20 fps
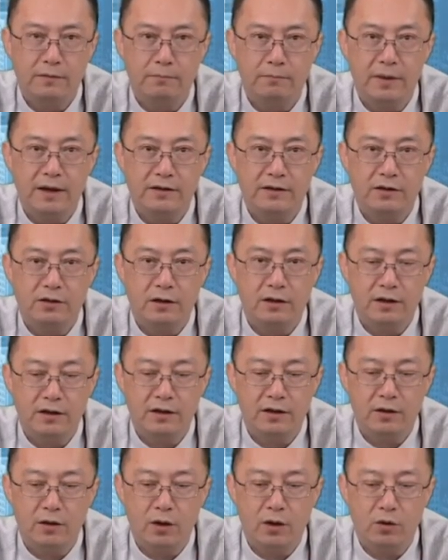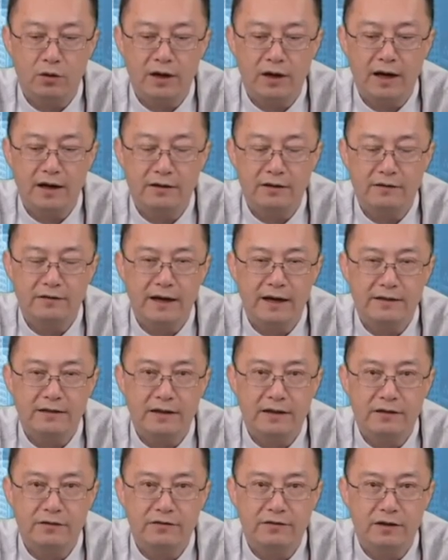Basically, all kinds of
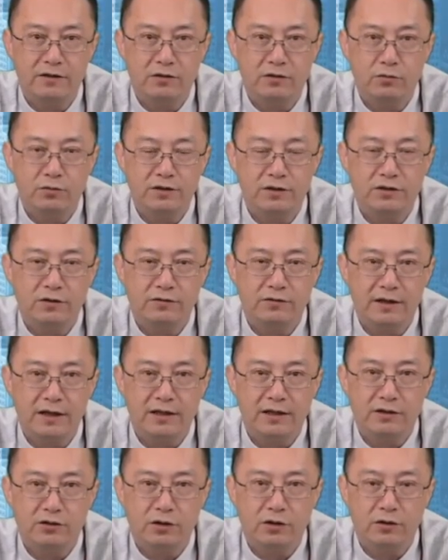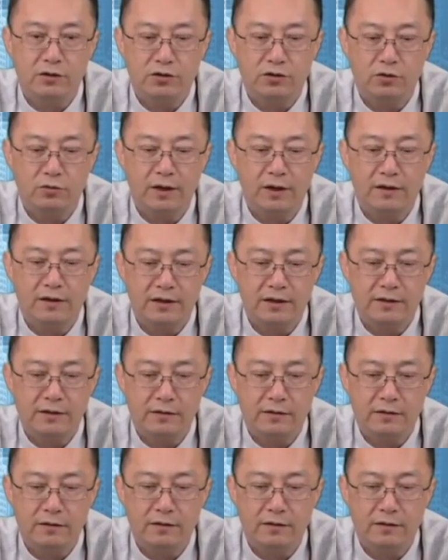assets face the risk of taking turns correcting.